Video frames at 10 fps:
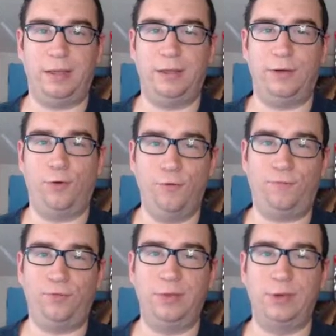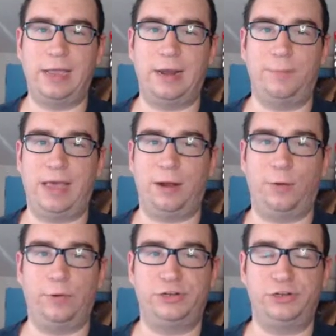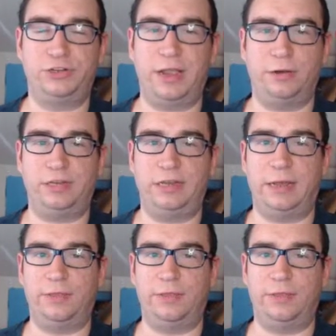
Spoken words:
Hopefully we get a banner where she's guaranteed